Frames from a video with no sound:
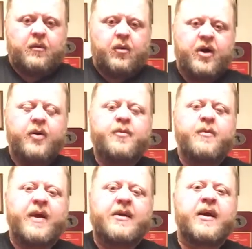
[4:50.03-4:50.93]
will help
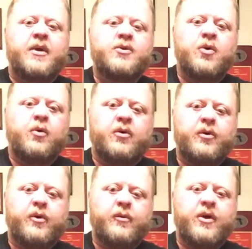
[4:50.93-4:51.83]
you maintain control
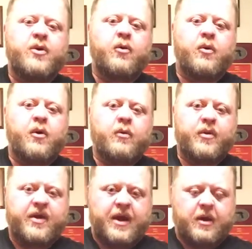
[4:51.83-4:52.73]
during recoil
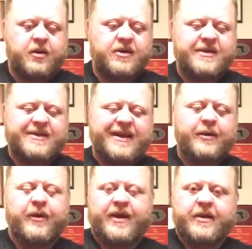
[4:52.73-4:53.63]
without
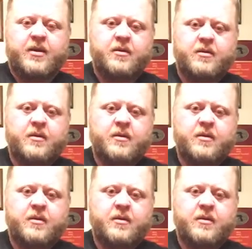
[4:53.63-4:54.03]
steering